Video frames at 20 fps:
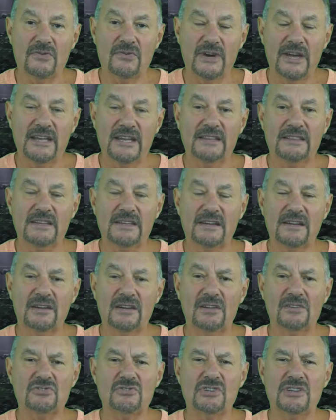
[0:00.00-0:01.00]
great, the
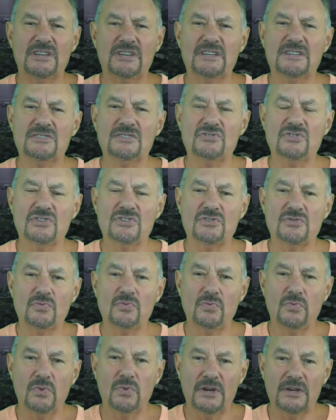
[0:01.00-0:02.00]
culture is just
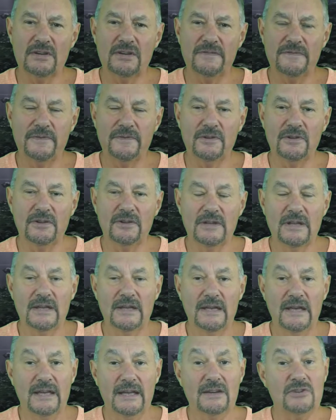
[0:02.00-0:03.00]
wonderful,
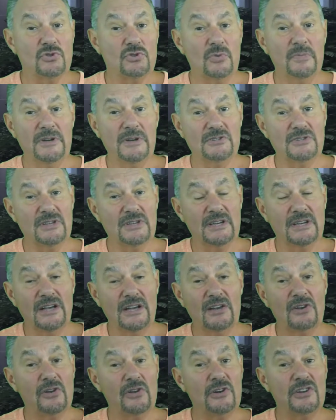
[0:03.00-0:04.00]
and it's almost
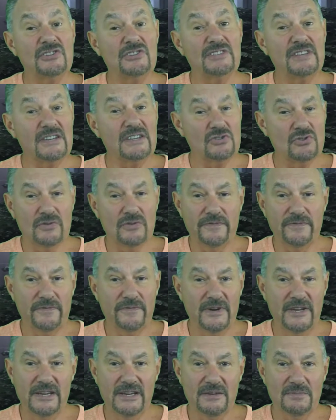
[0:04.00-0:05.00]
a lot of sexual
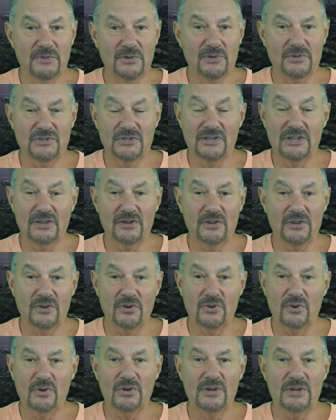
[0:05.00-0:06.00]
freedom. You'll see a lot
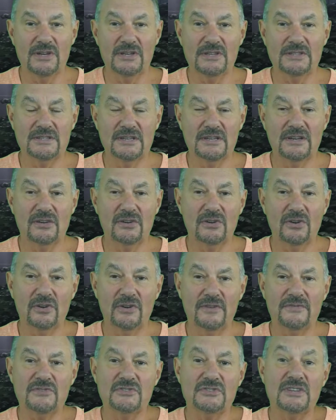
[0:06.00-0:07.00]
of hookers and a lot
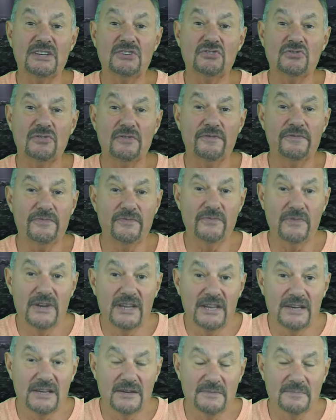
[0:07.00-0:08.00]
of sexual
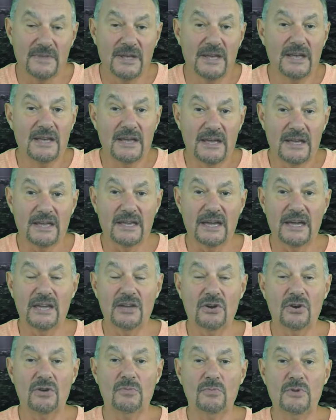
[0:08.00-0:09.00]
freedom
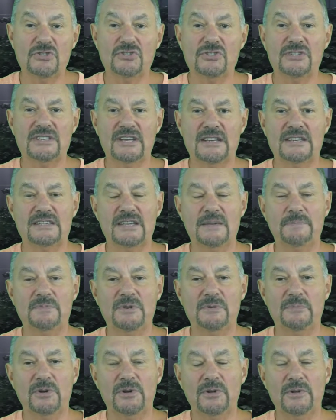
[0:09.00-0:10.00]
going on, which is
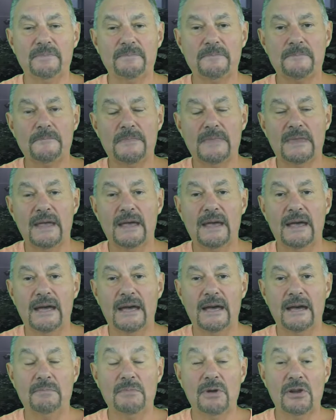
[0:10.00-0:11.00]
acceptable.
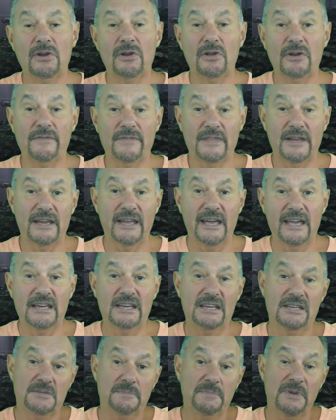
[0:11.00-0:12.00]
A lot of the
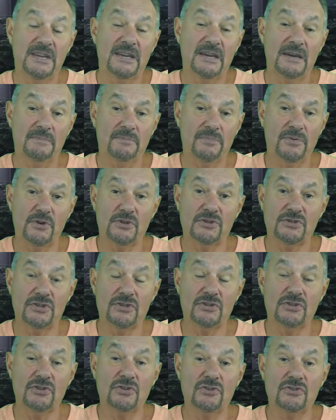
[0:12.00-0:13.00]
ladies become
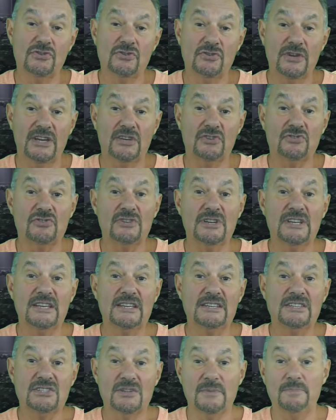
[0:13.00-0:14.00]
prostitutes to
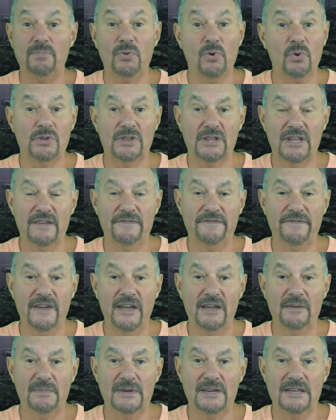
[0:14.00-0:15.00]
actually support their
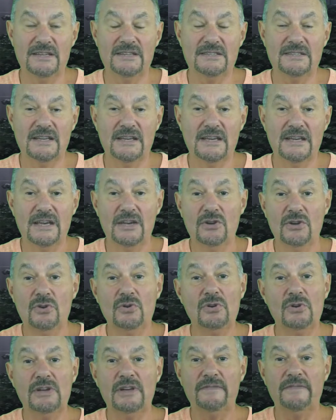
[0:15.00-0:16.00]
families
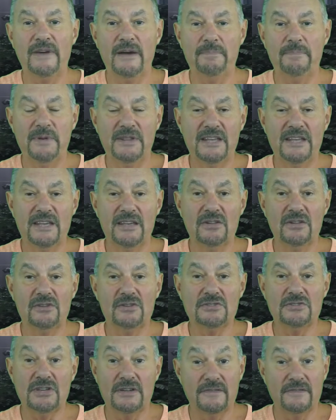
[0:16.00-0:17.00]
who live up in the
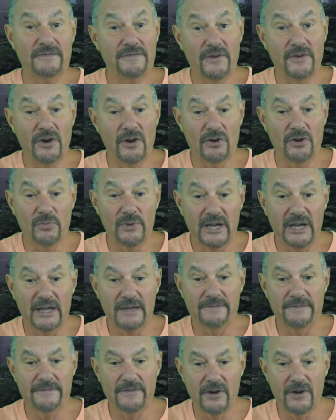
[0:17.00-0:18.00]
hills and far
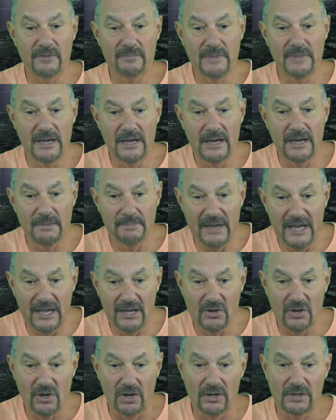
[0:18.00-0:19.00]
away from
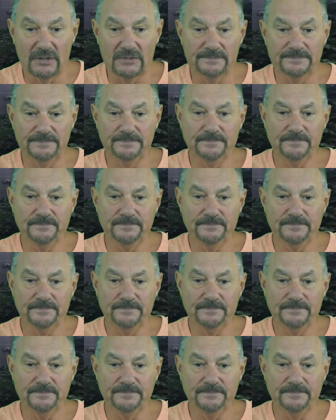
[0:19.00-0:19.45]
Bangkok.